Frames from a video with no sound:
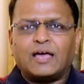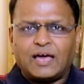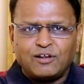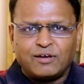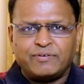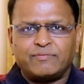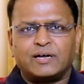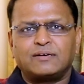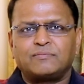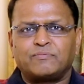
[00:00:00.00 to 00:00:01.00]
Hello
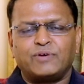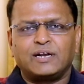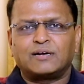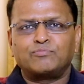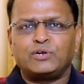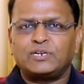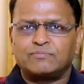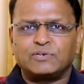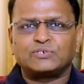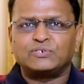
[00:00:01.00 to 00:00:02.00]
everyone, welcome to ETF Junction